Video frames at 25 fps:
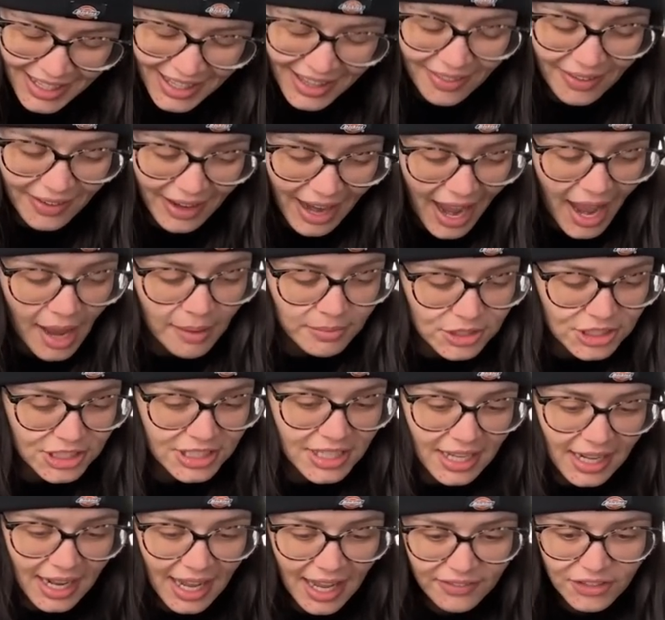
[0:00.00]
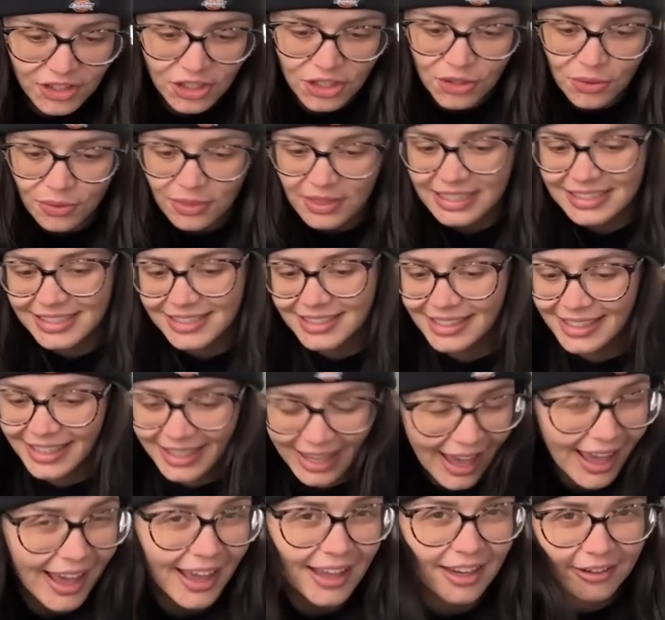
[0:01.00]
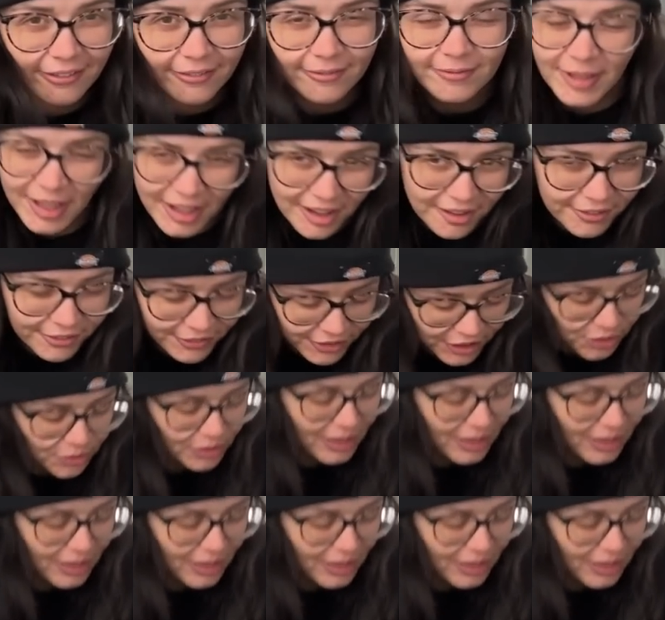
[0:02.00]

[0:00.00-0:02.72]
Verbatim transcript: Like, I'm just gonna have to do this again in a few